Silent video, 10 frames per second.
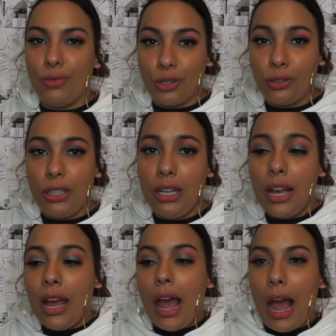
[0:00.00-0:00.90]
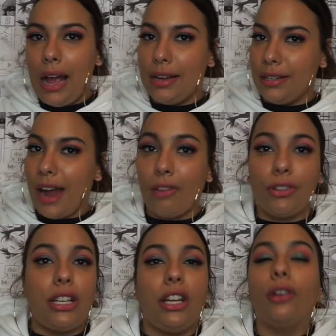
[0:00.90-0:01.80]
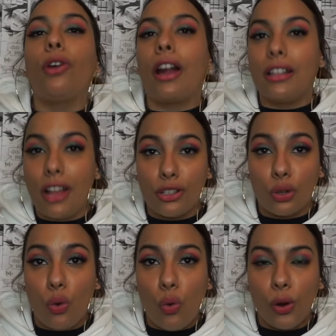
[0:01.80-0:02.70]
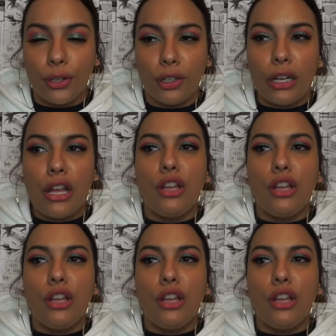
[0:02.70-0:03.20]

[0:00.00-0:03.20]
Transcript: journey. I did not read it in chronological order.